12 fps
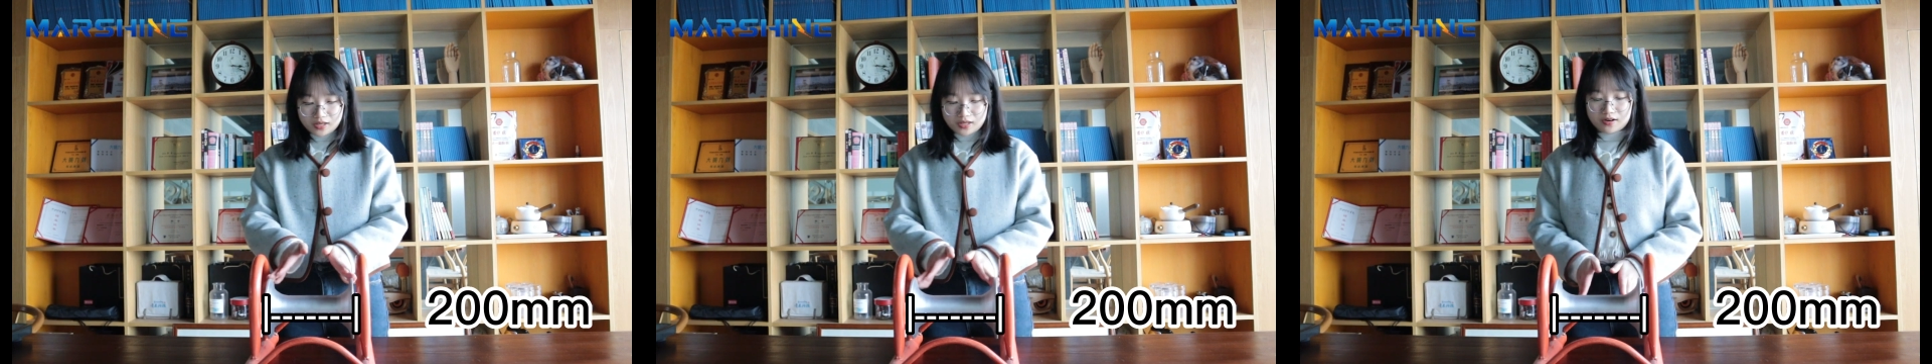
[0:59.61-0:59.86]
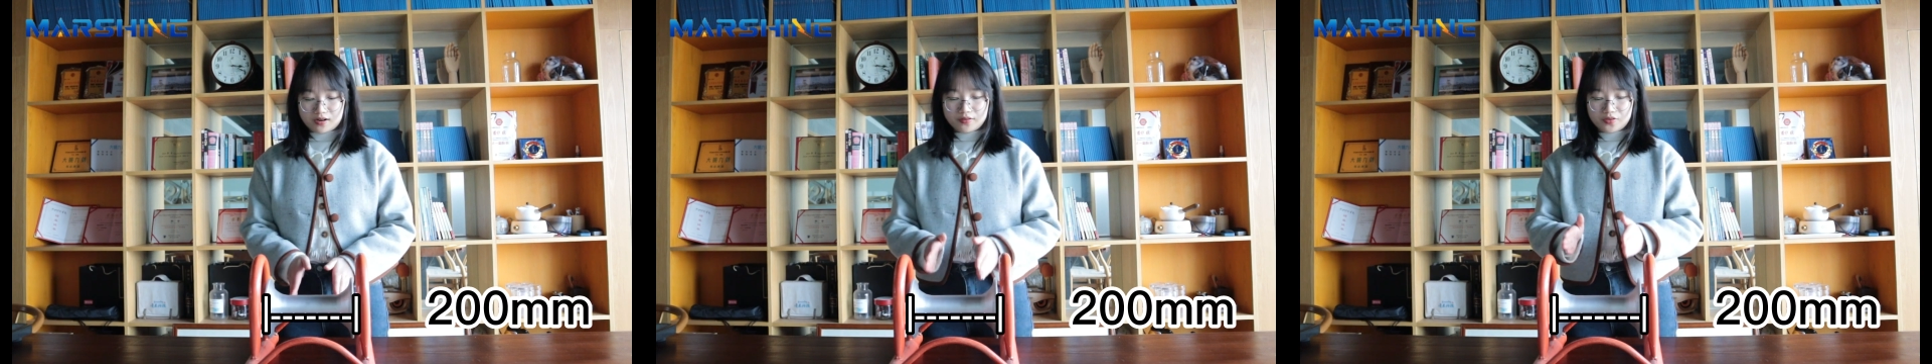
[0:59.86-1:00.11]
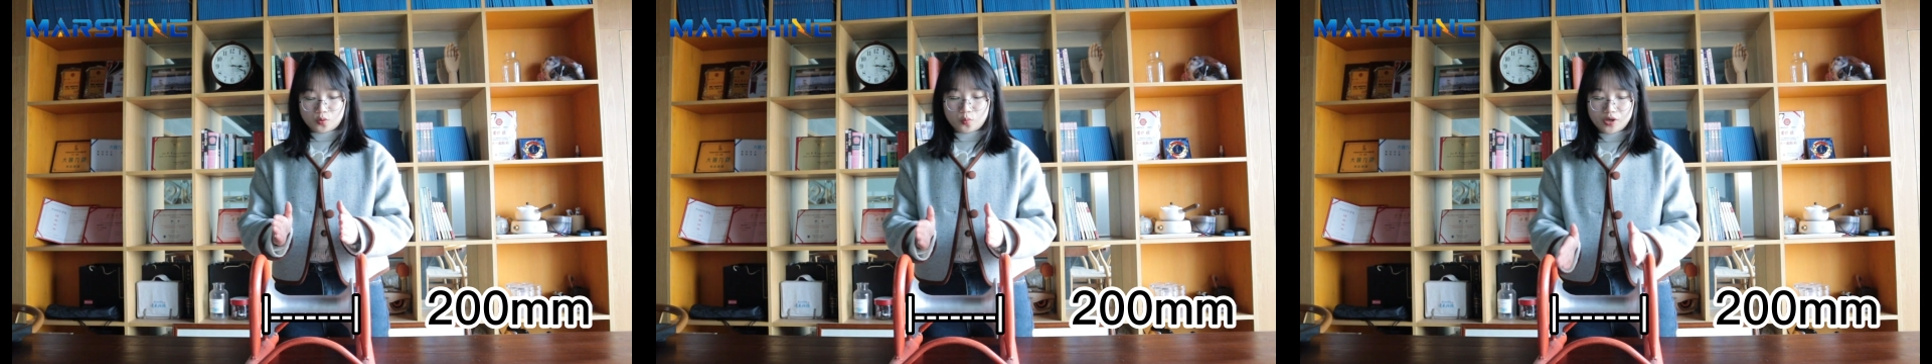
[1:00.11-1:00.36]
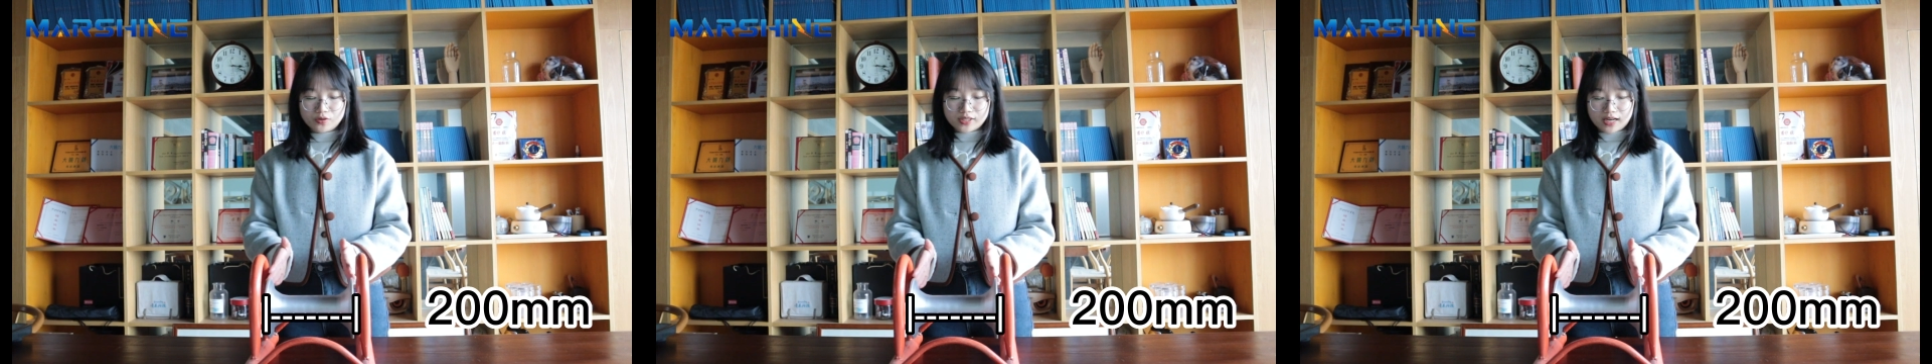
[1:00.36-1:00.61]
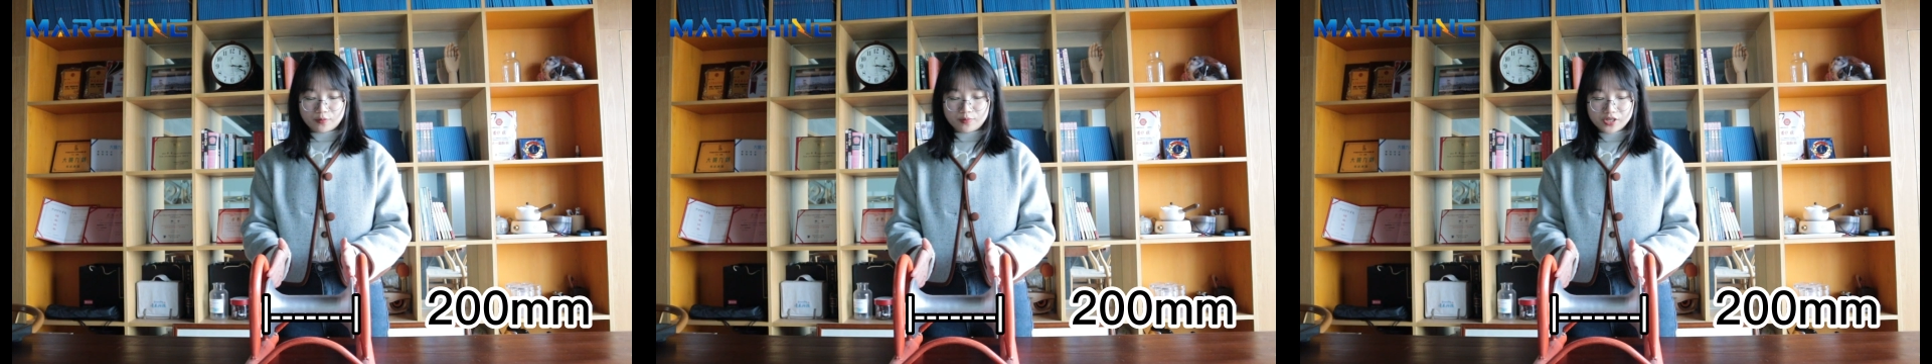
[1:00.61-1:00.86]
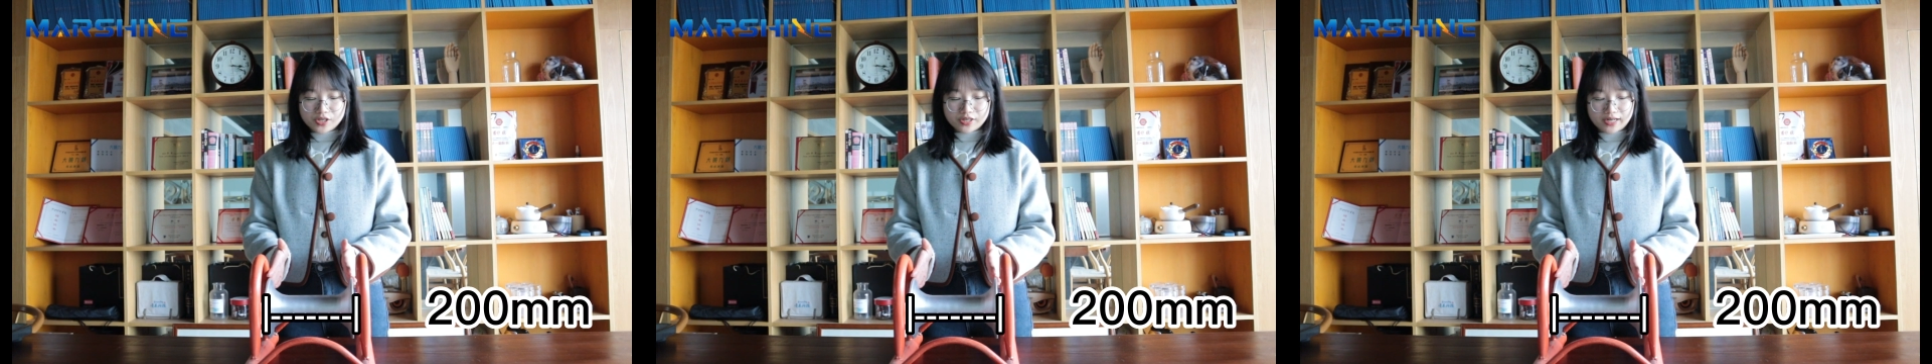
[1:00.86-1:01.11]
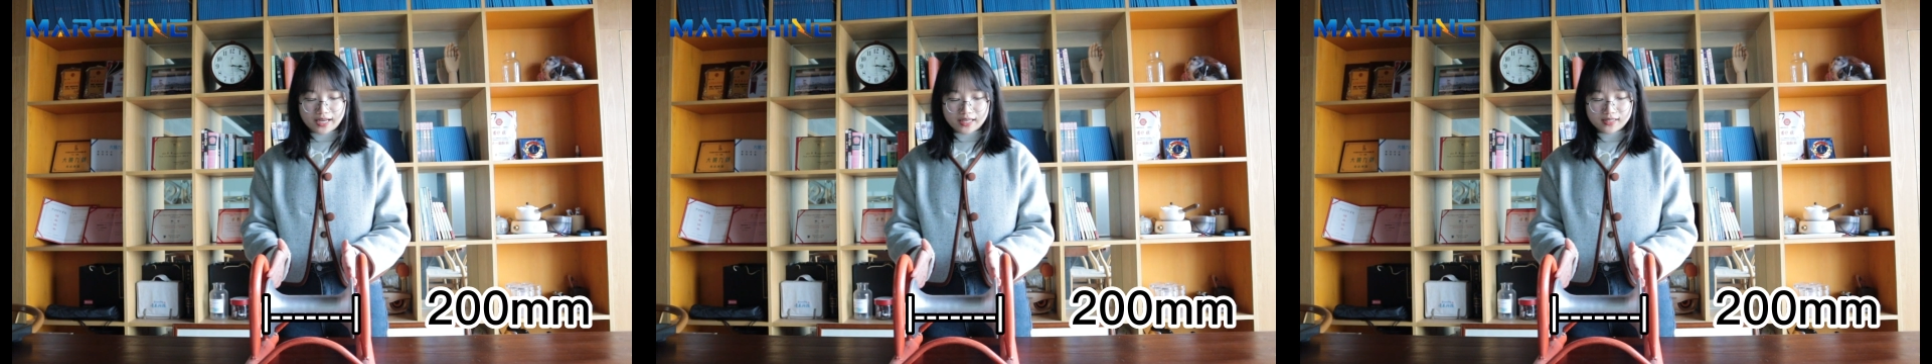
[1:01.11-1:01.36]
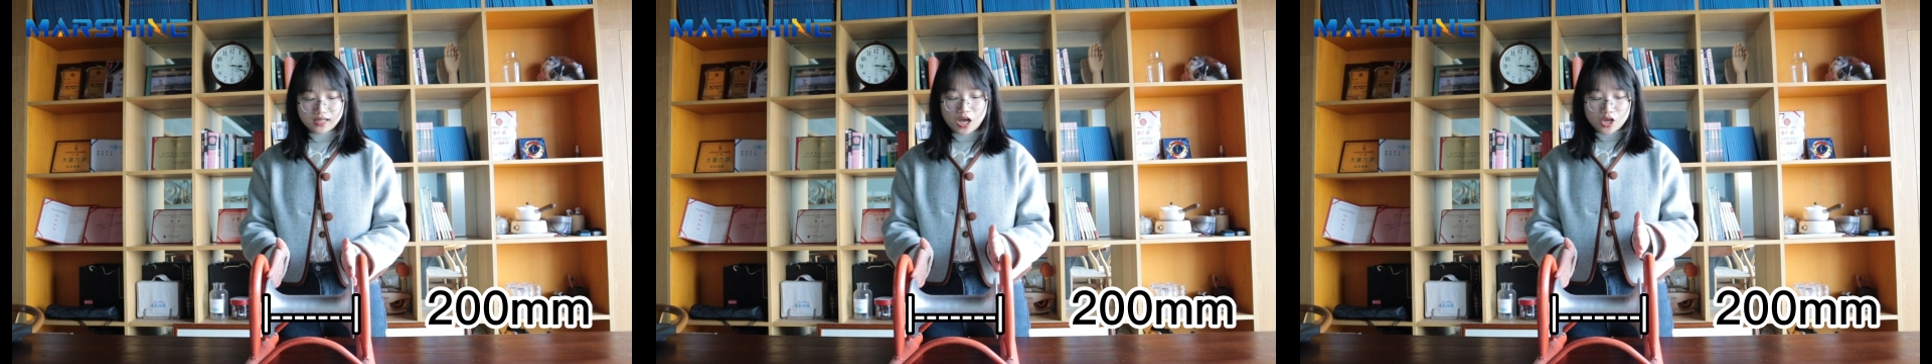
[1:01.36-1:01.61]
Here, the wheel diameter
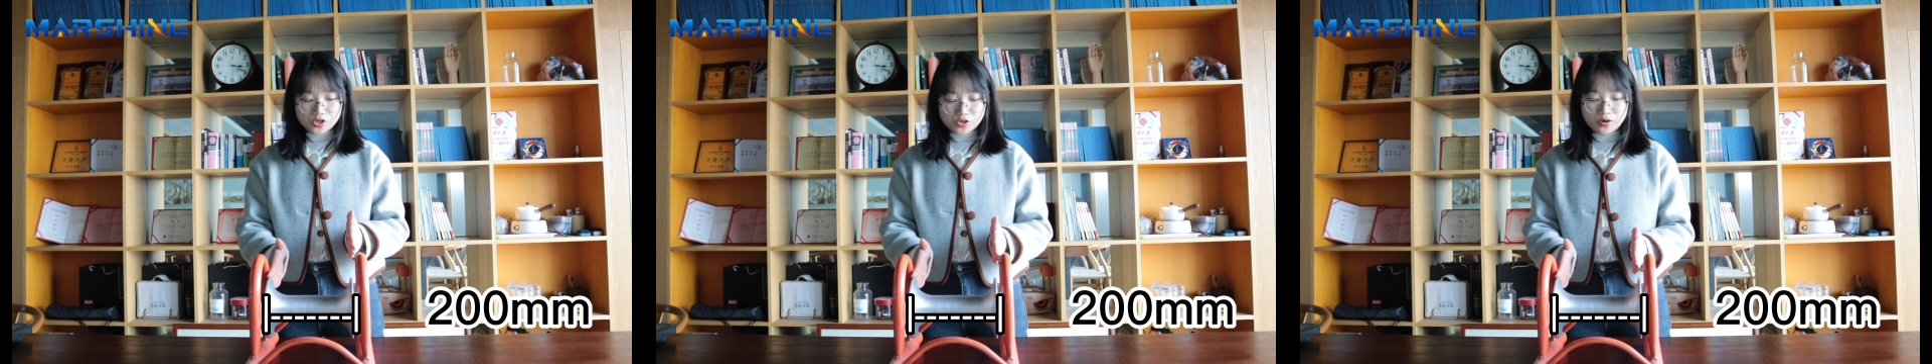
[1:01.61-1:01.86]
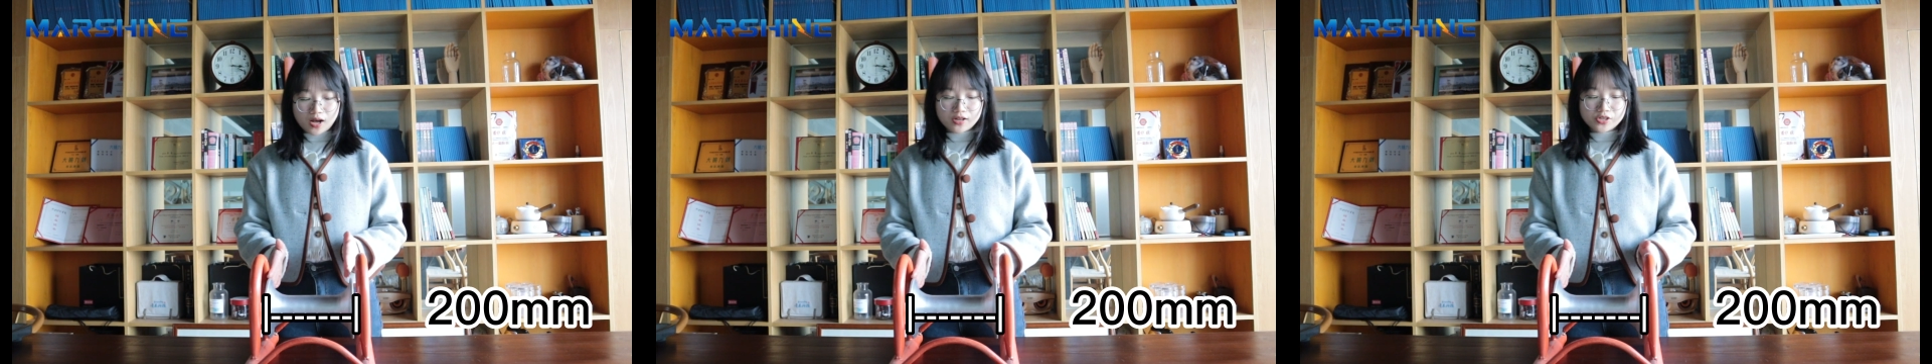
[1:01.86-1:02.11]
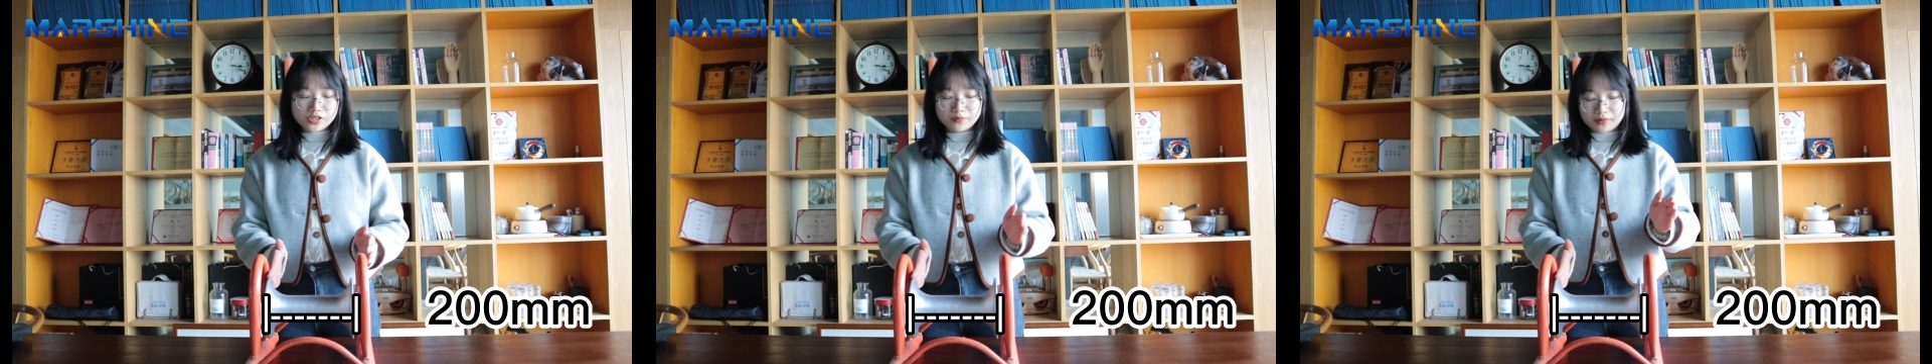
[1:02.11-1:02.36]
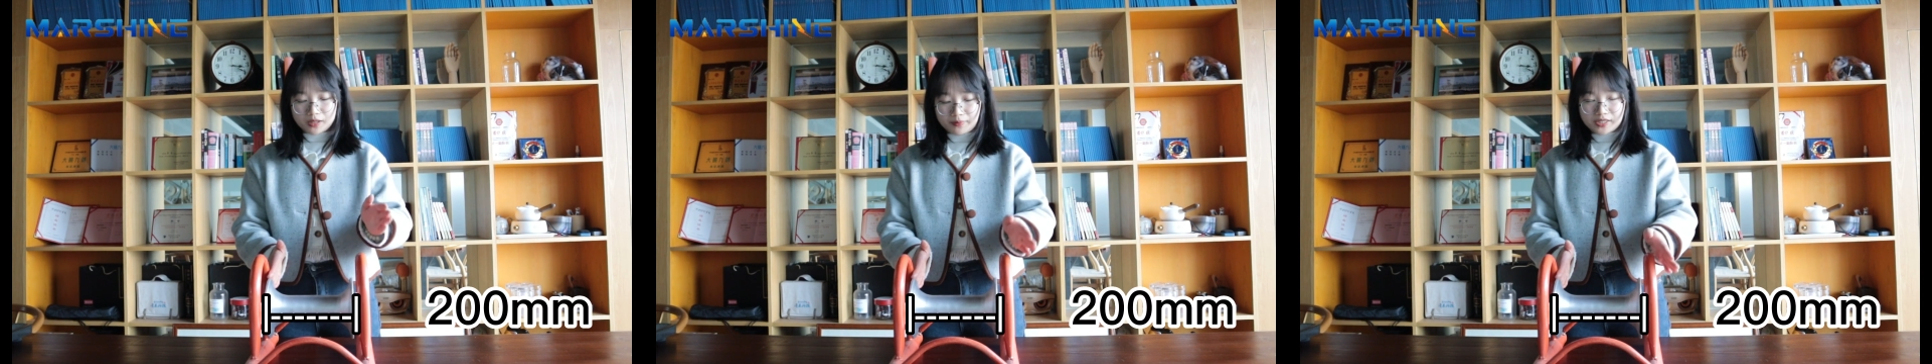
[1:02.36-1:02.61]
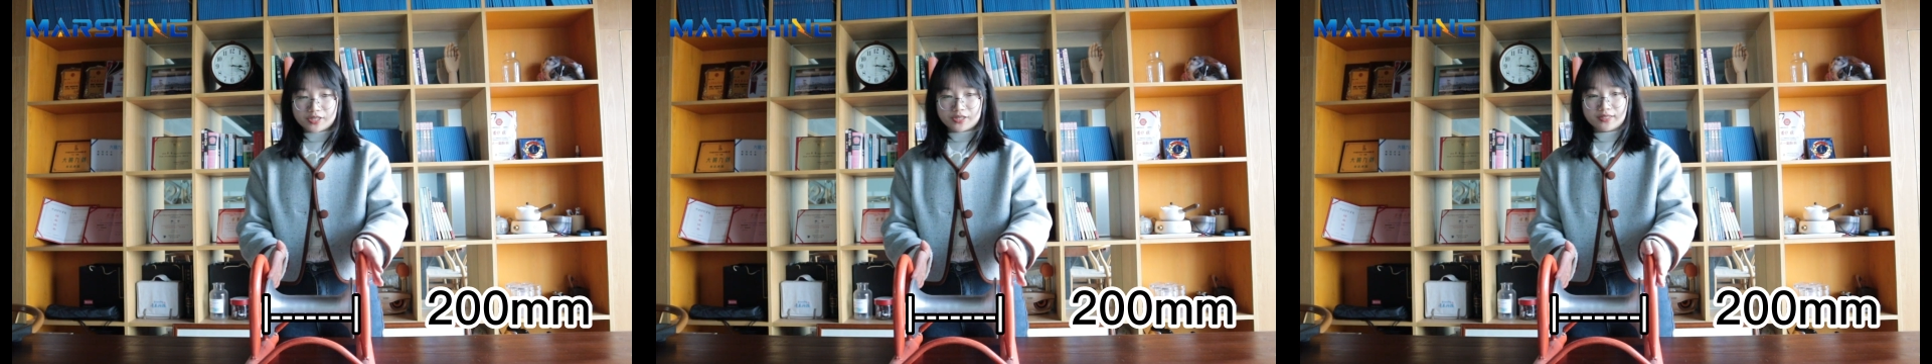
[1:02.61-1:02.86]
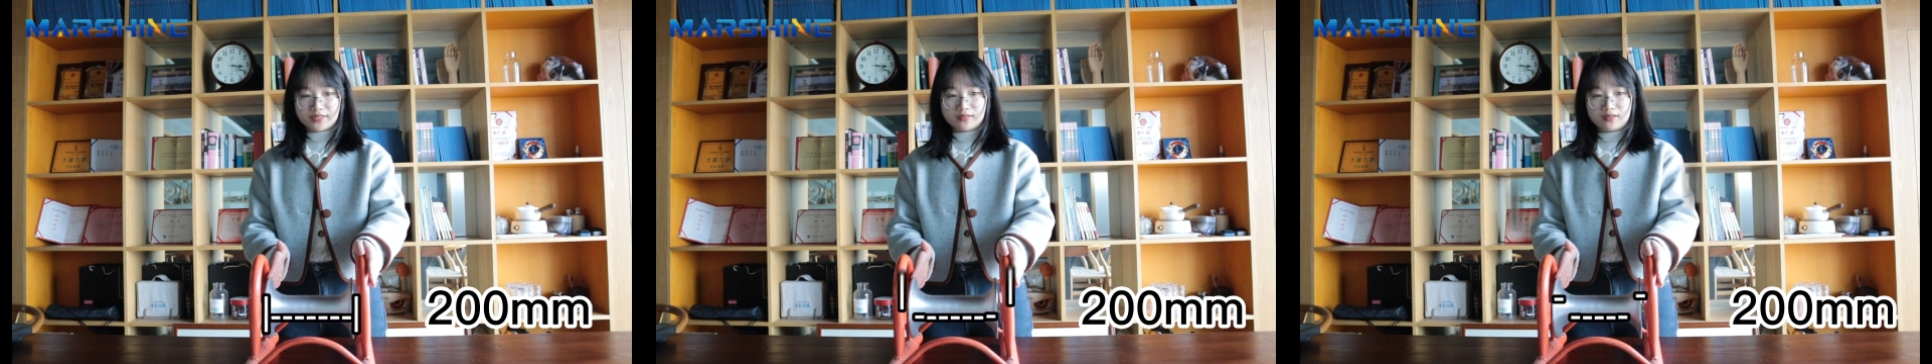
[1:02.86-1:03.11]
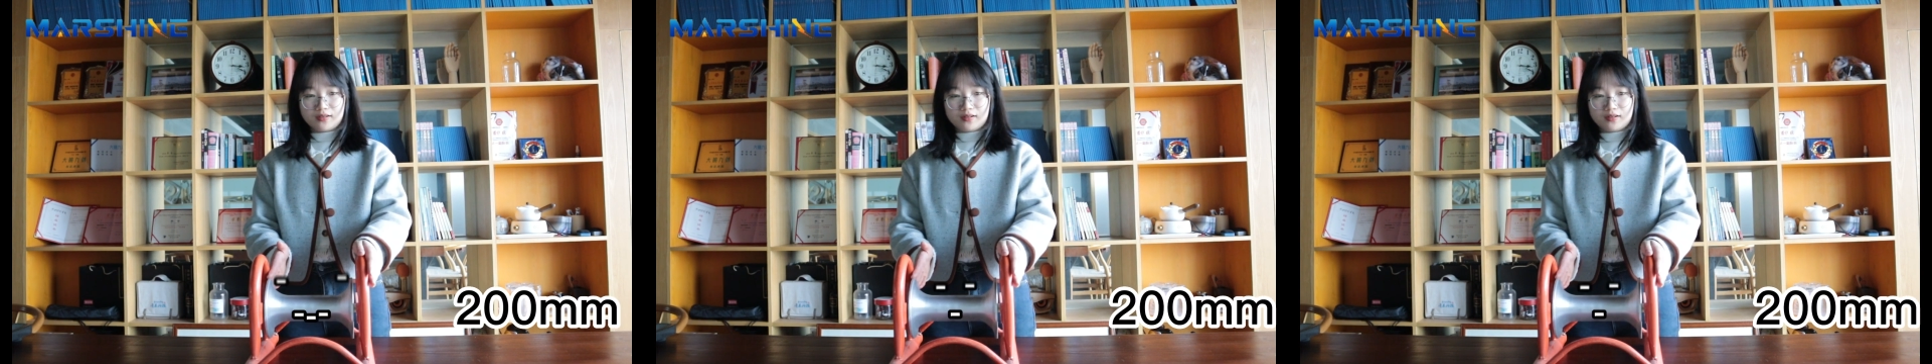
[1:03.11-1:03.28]
is 200 millimeters.